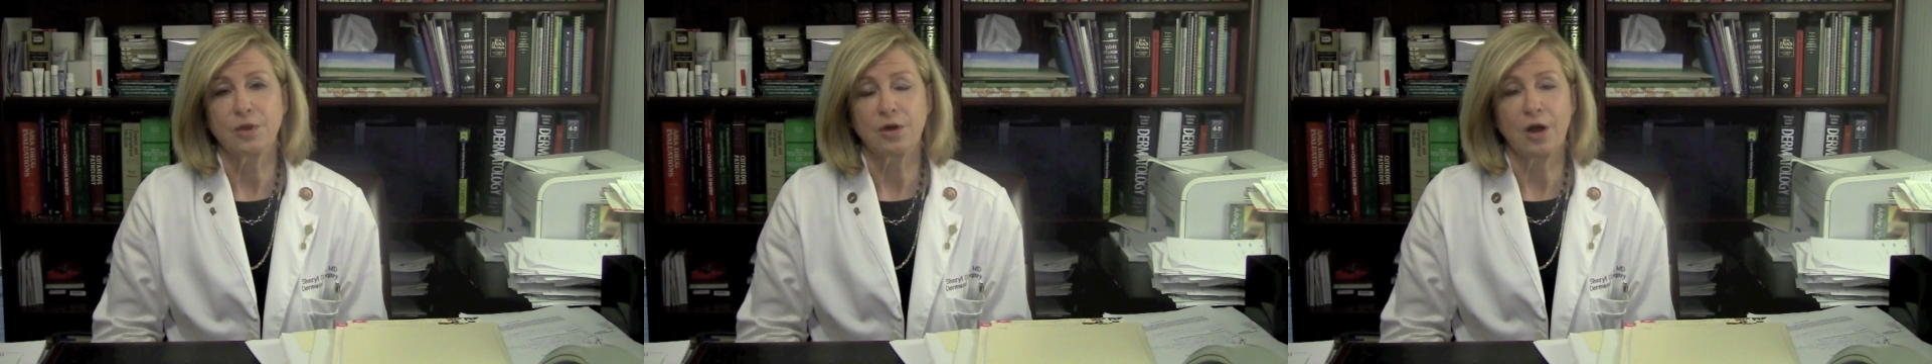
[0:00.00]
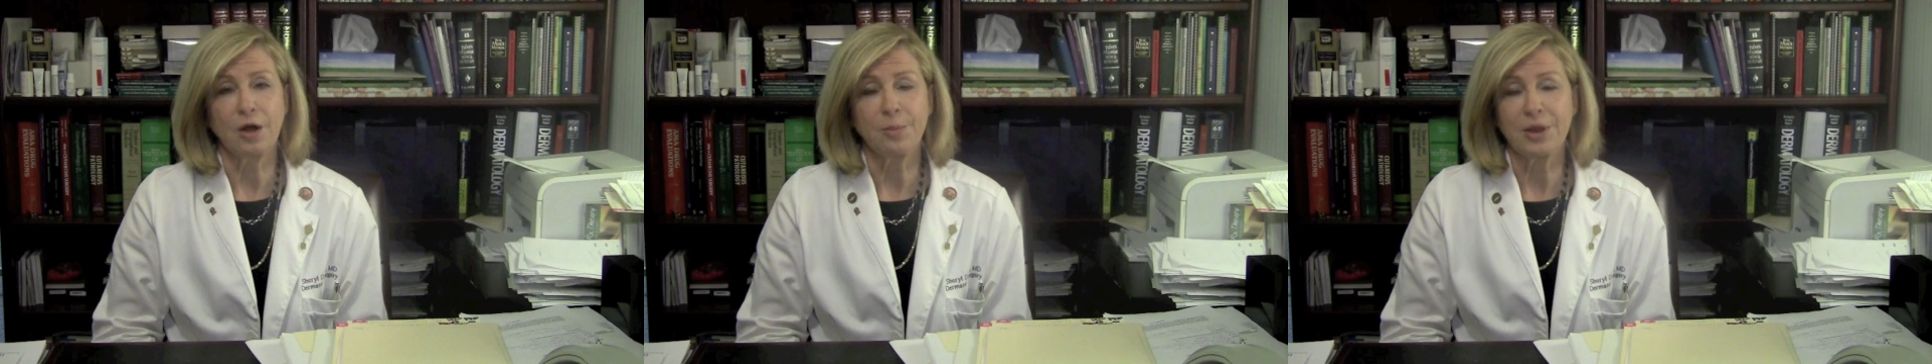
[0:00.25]

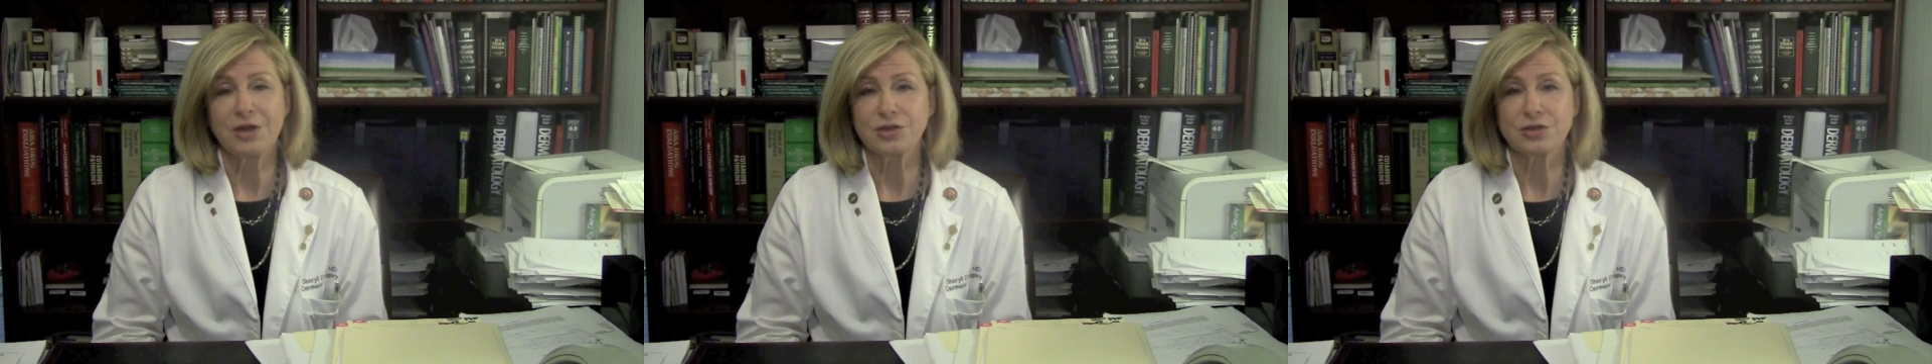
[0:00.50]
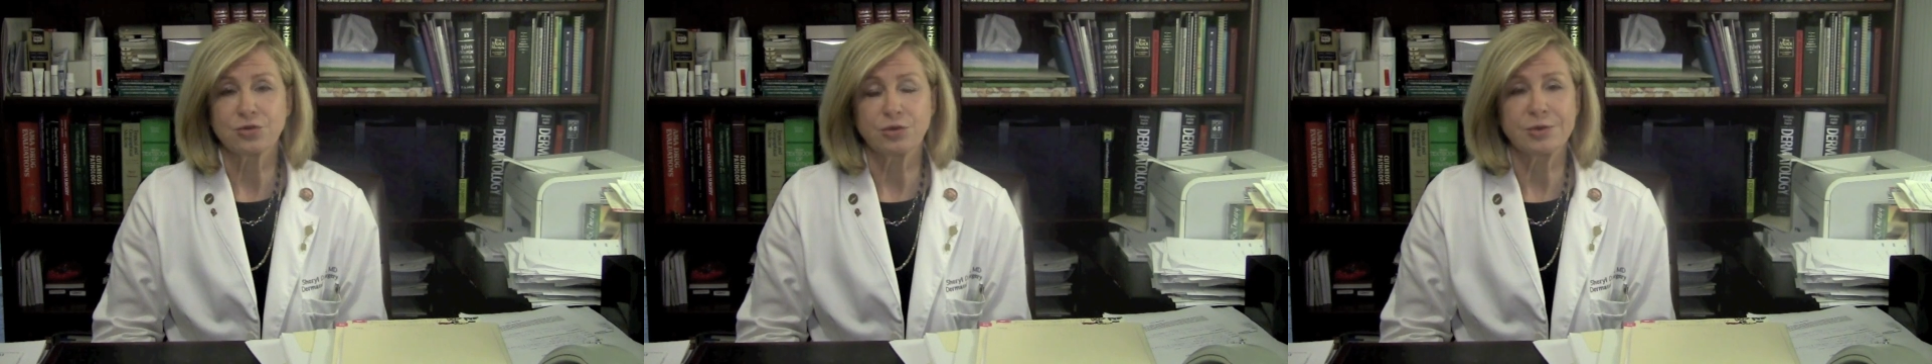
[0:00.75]
There aren't
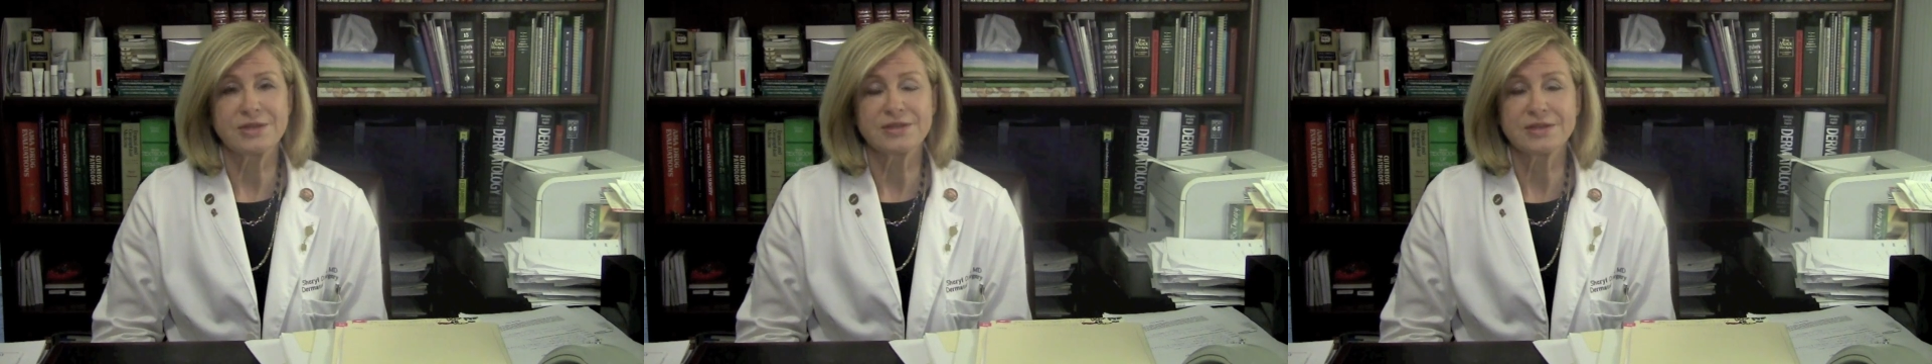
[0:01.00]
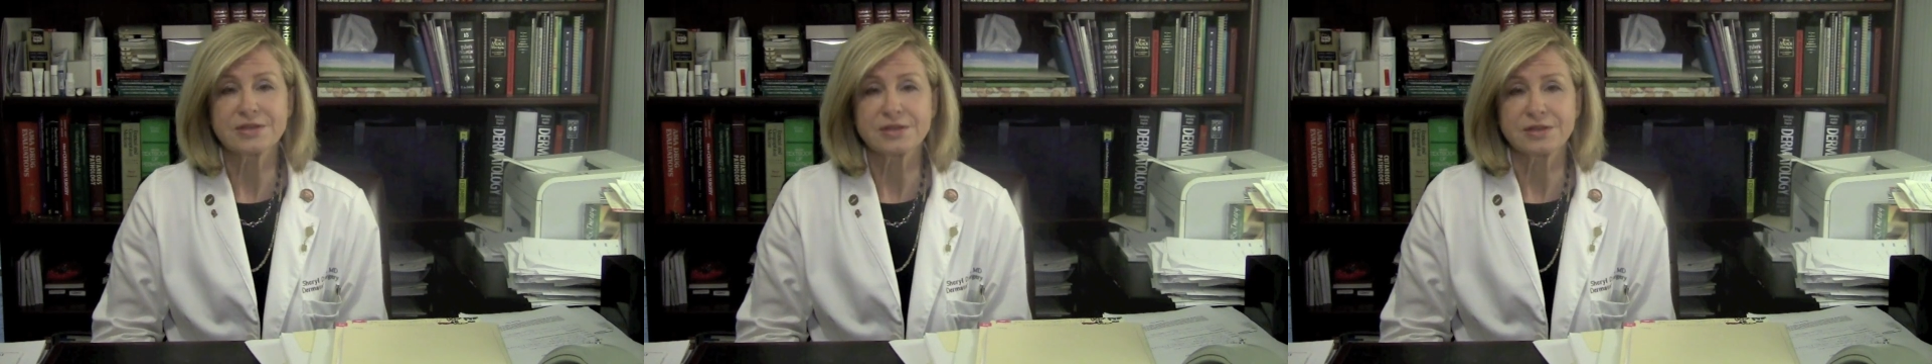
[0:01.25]
patients who are
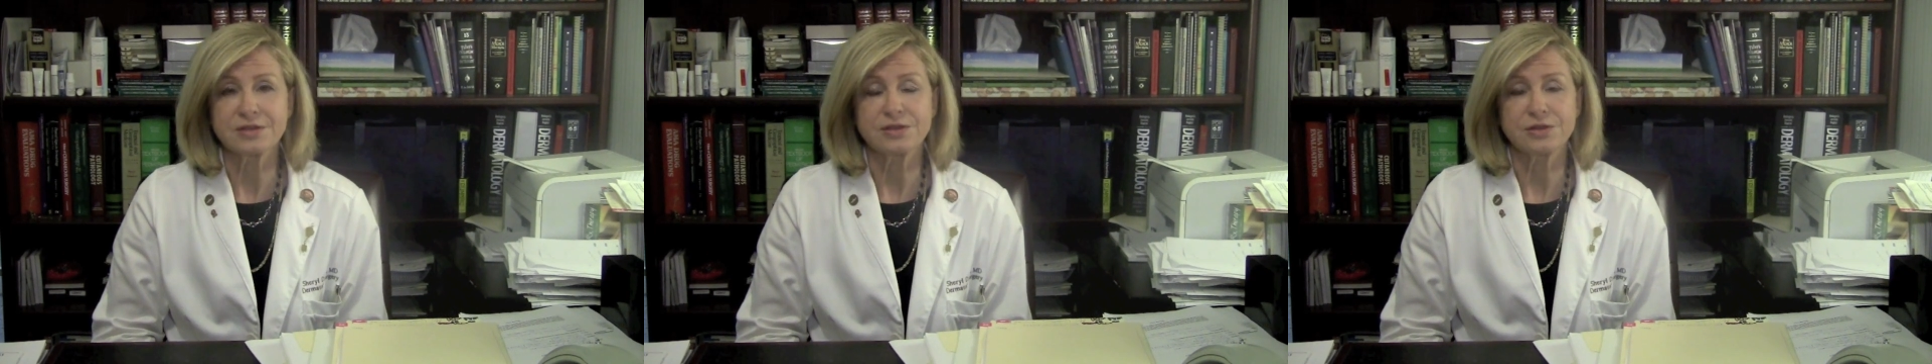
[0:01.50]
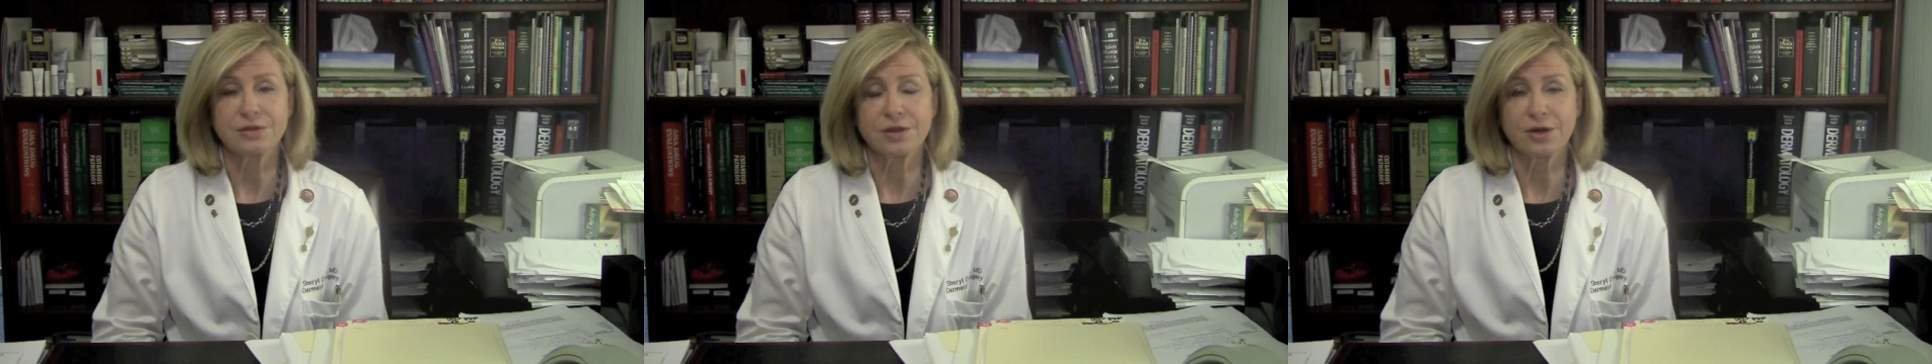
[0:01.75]

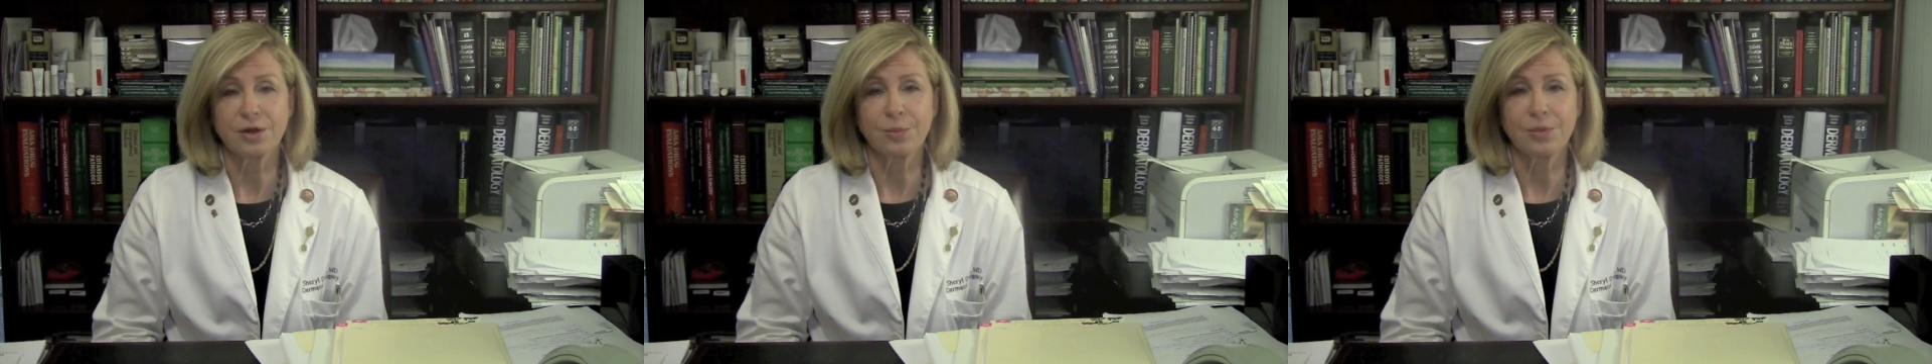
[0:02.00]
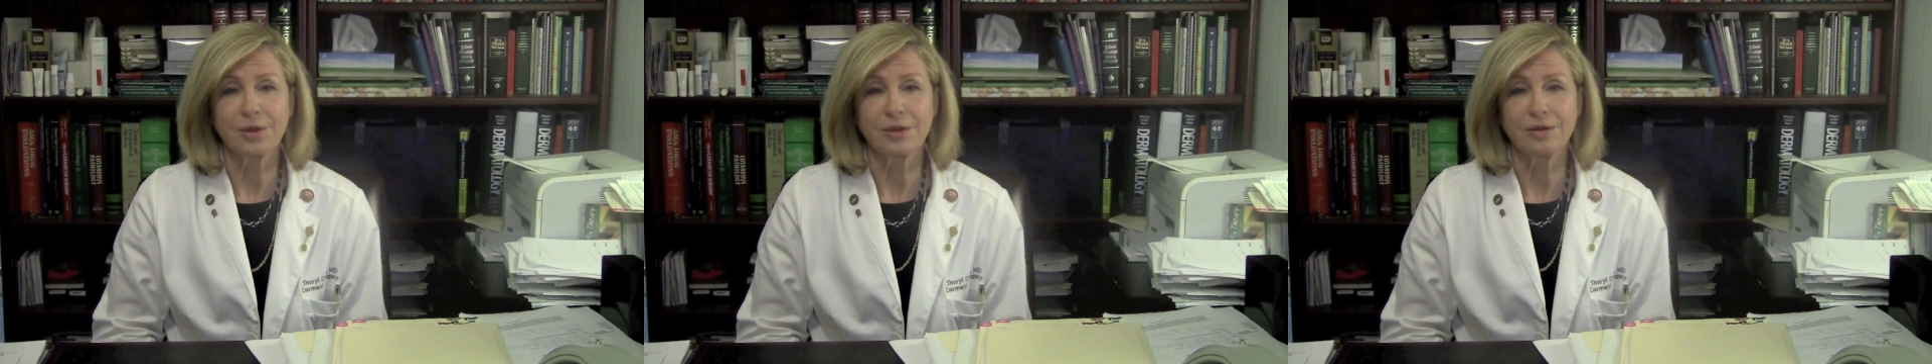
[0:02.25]
resistant to
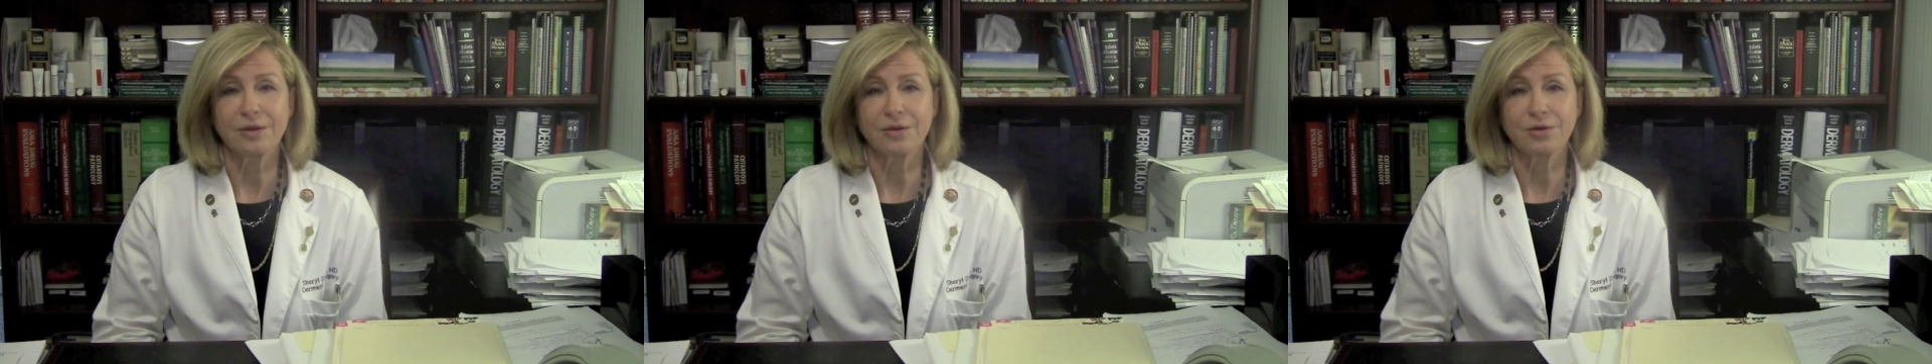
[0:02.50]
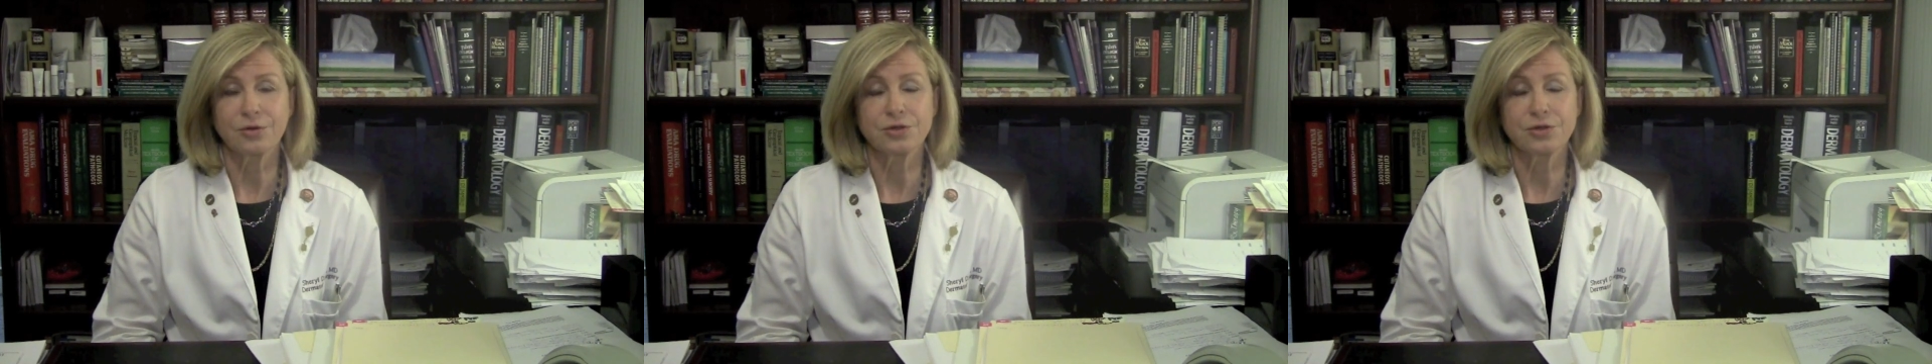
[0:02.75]
therapy